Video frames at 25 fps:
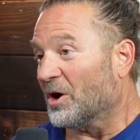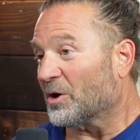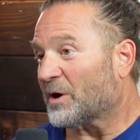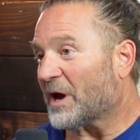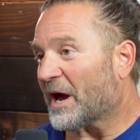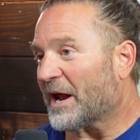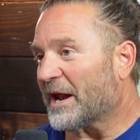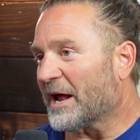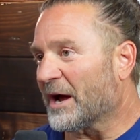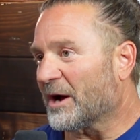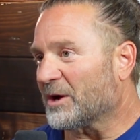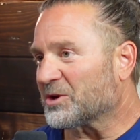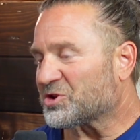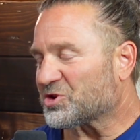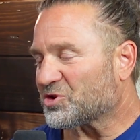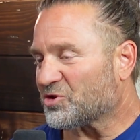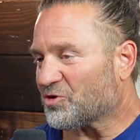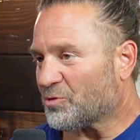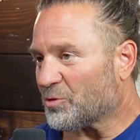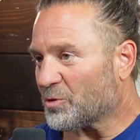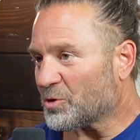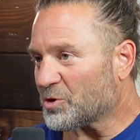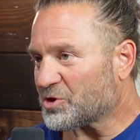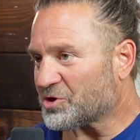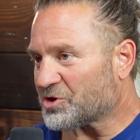Okay, now it's
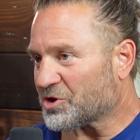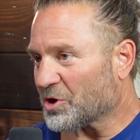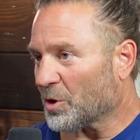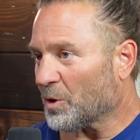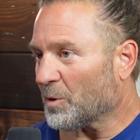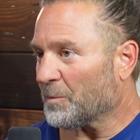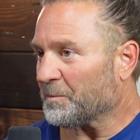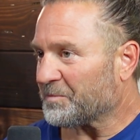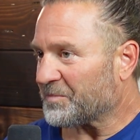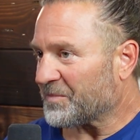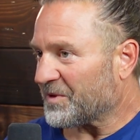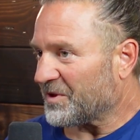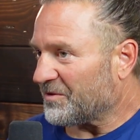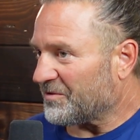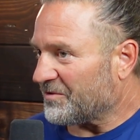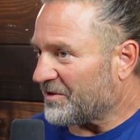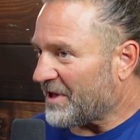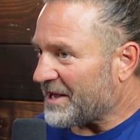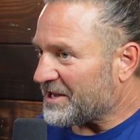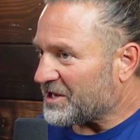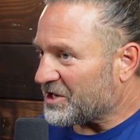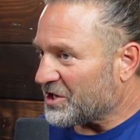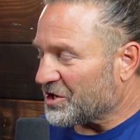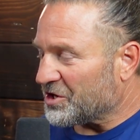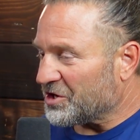crucial
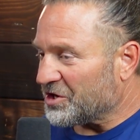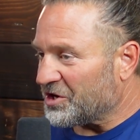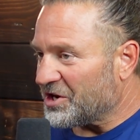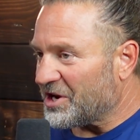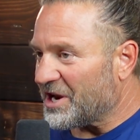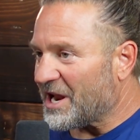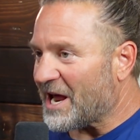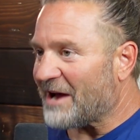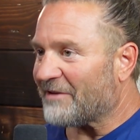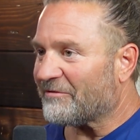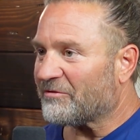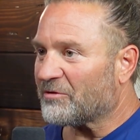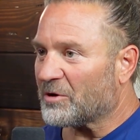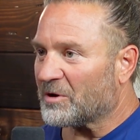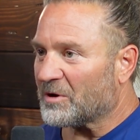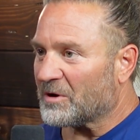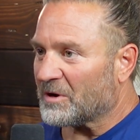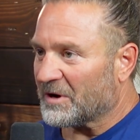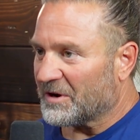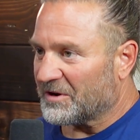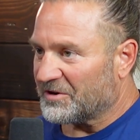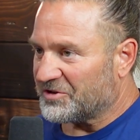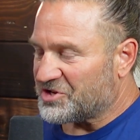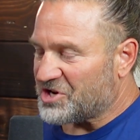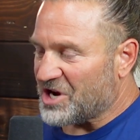that you
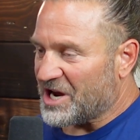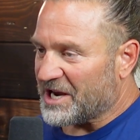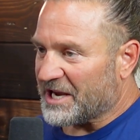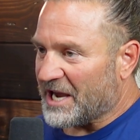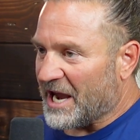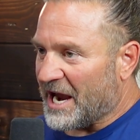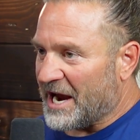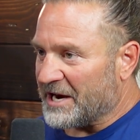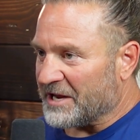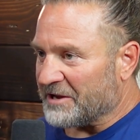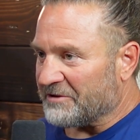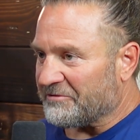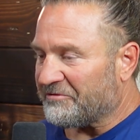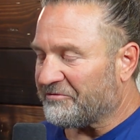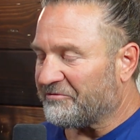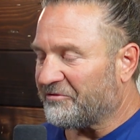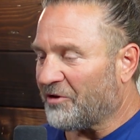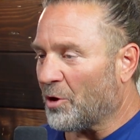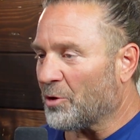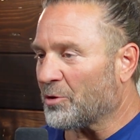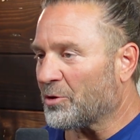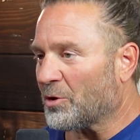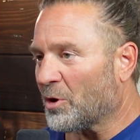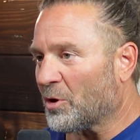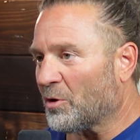never take any
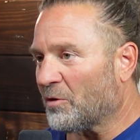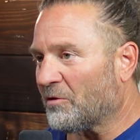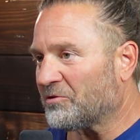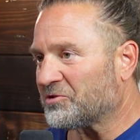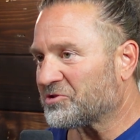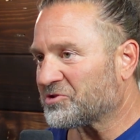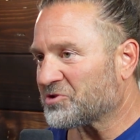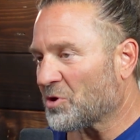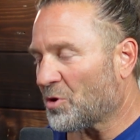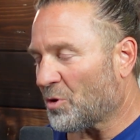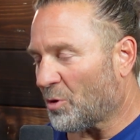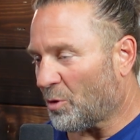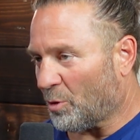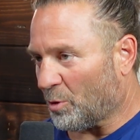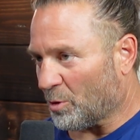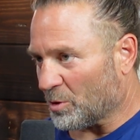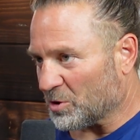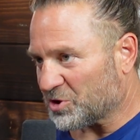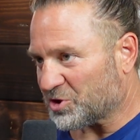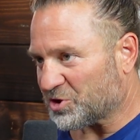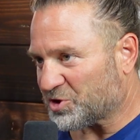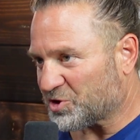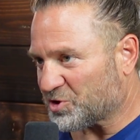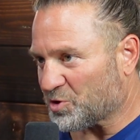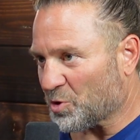photos or
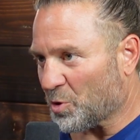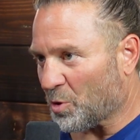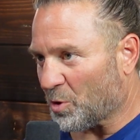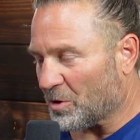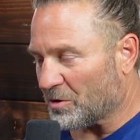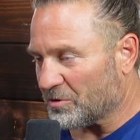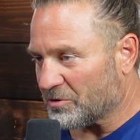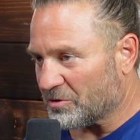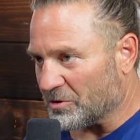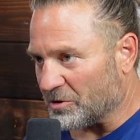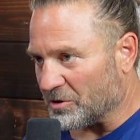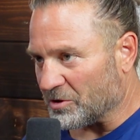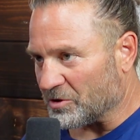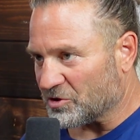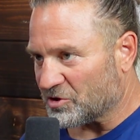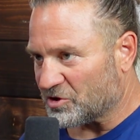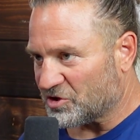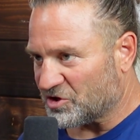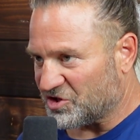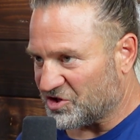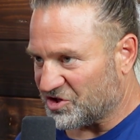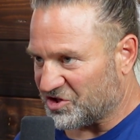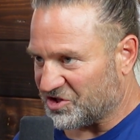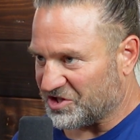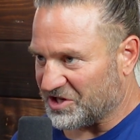store your
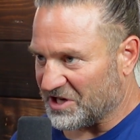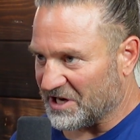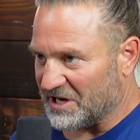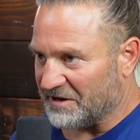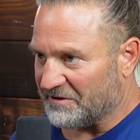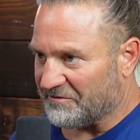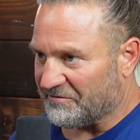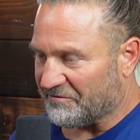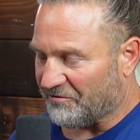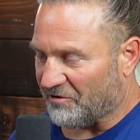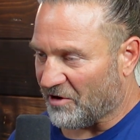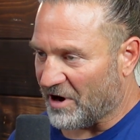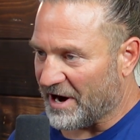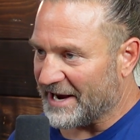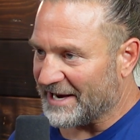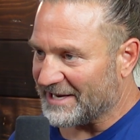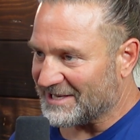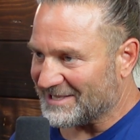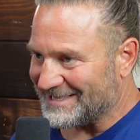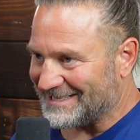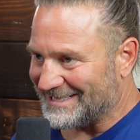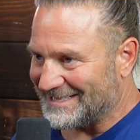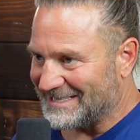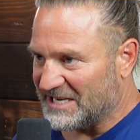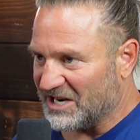seed
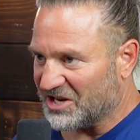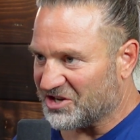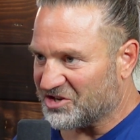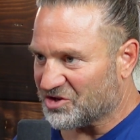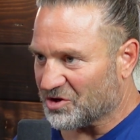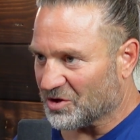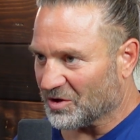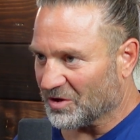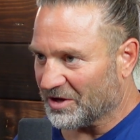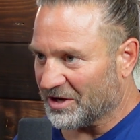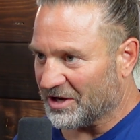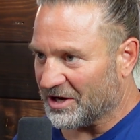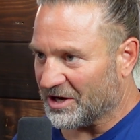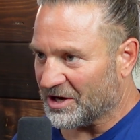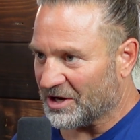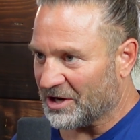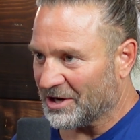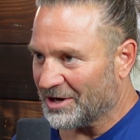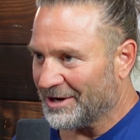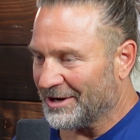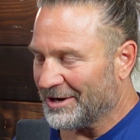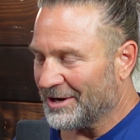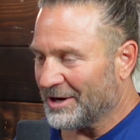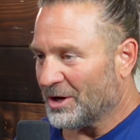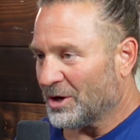phrase digitally,
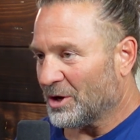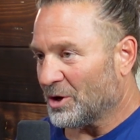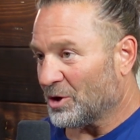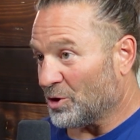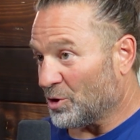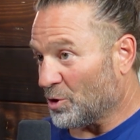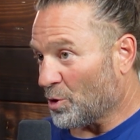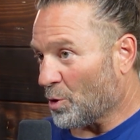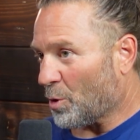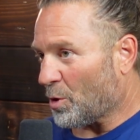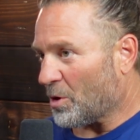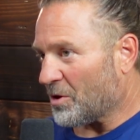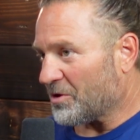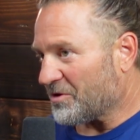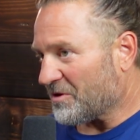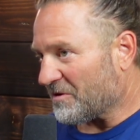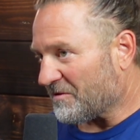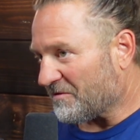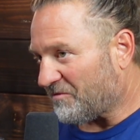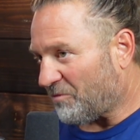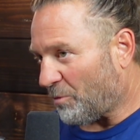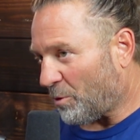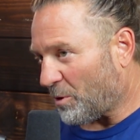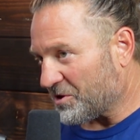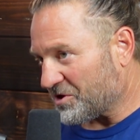nor your
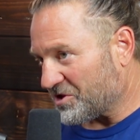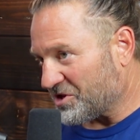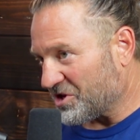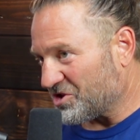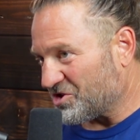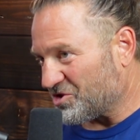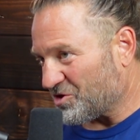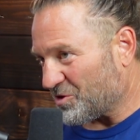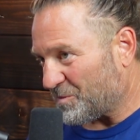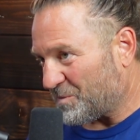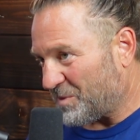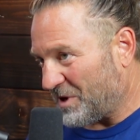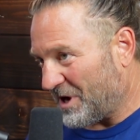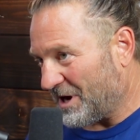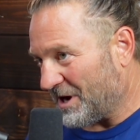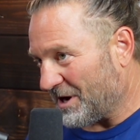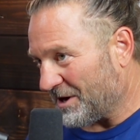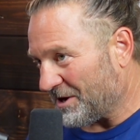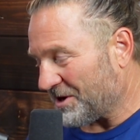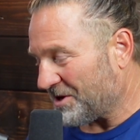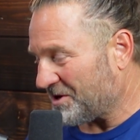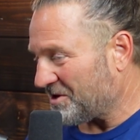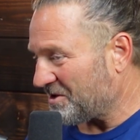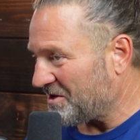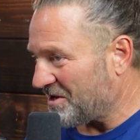4-digit
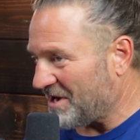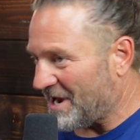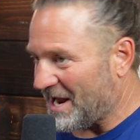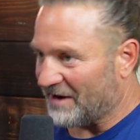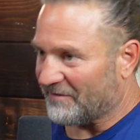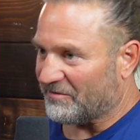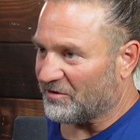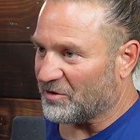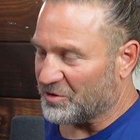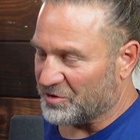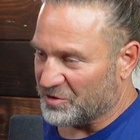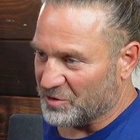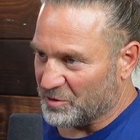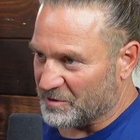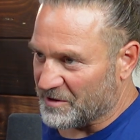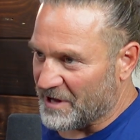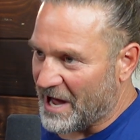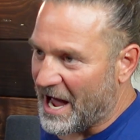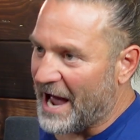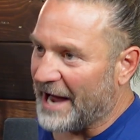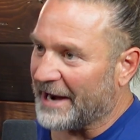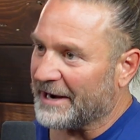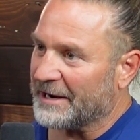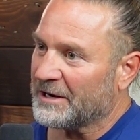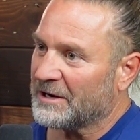PIN. Never do
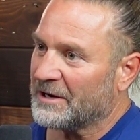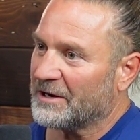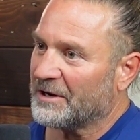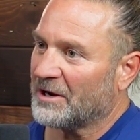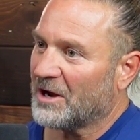that.